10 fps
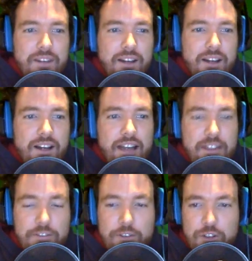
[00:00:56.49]

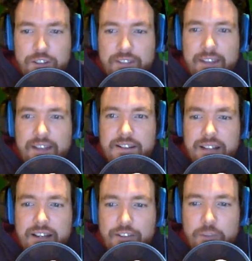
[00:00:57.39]
And the first thing
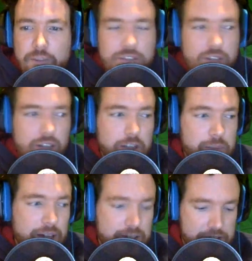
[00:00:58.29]
that everybody's talking
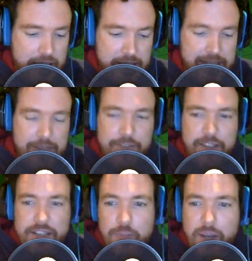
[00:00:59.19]
about is that
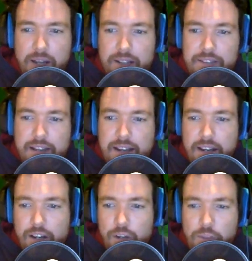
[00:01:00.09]
TV spot that
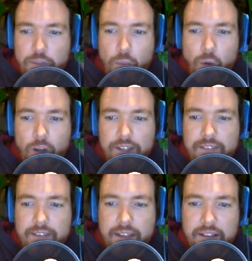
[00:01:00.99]
aired with The
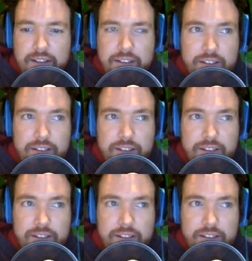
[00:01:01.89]
Walking Dead.